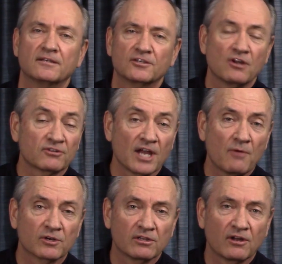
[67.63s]
Dr.
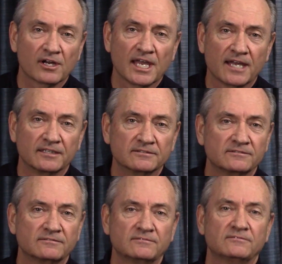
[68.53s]
Howard Clark had a
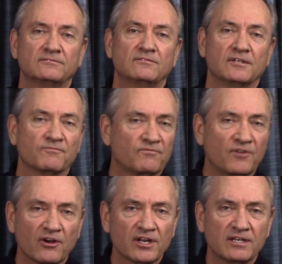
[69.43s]

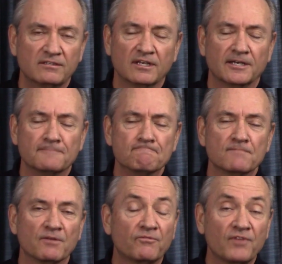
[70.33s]
very
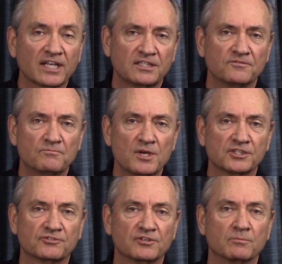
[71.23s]
effective
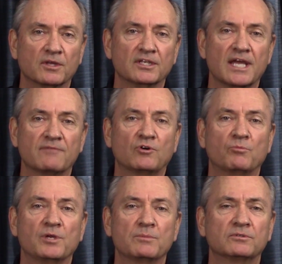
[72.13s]
ministry among the Navajo
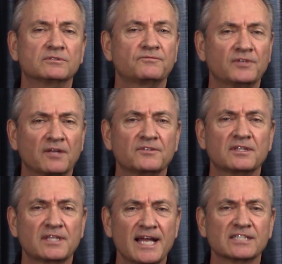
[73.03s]
people and felt
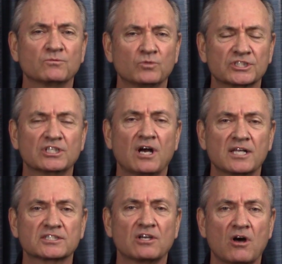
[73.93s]
that that was
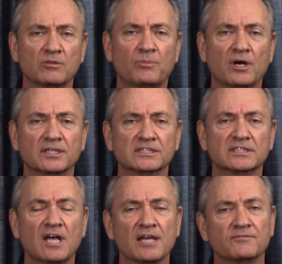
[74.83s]
God's call upon his
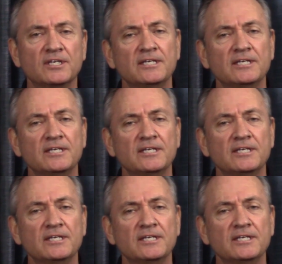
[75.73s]
life.